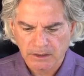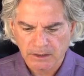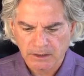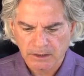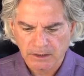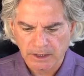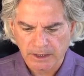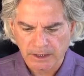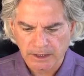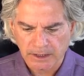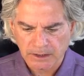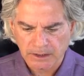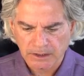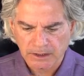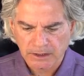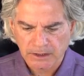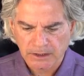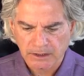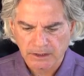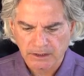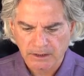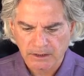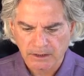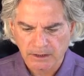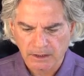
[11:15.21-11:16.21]
text
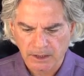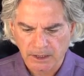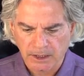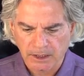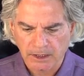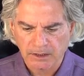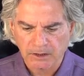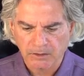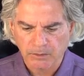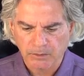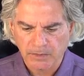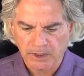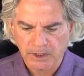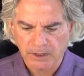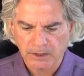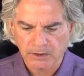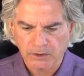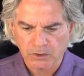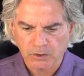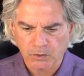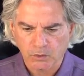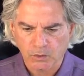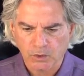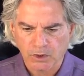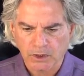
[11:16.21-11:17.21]
length
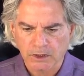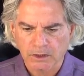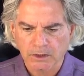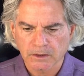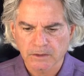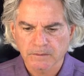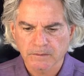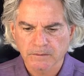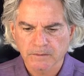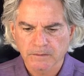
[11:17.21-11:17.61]
-1.